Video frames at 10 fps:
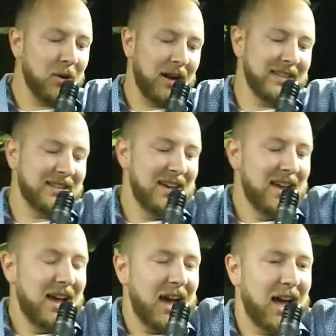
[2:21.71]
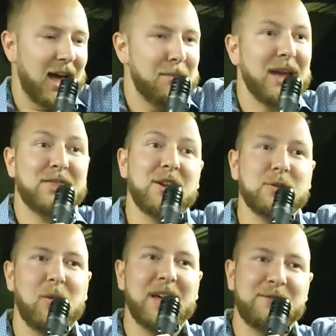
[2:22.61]
Right? My
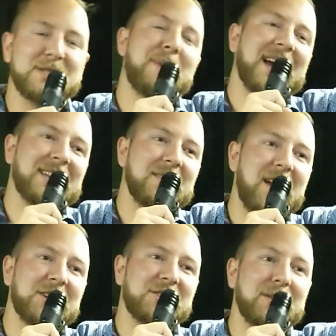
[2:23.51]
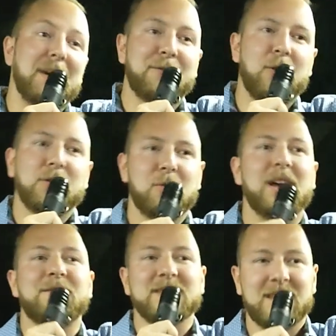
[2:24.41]
third wife is back in Russia and my 4th
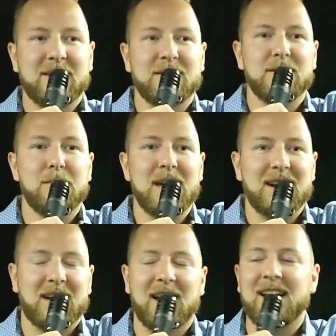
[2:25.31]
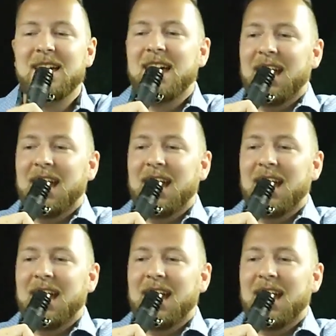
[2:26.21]
wife is here in America.